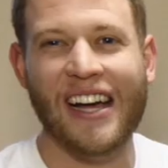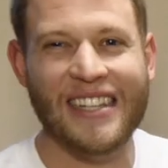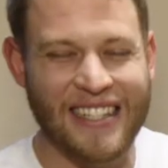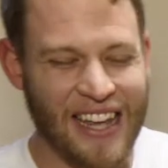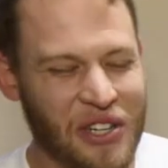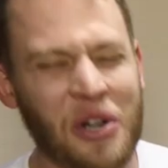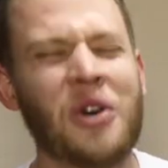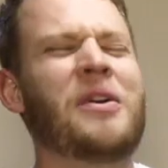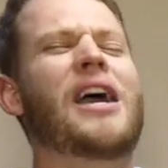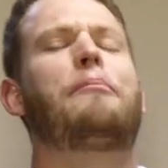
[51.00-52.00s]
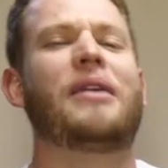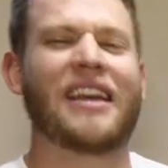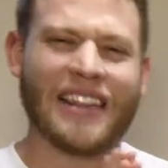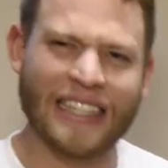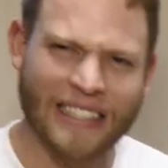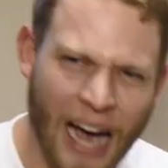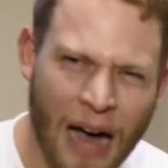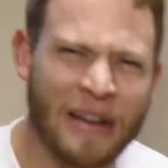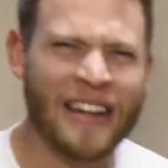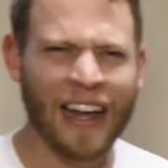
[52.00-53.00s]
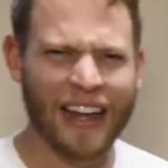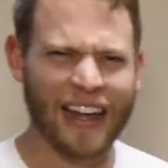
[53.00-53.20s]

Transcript: guys. Stay tuned. We got big things coming.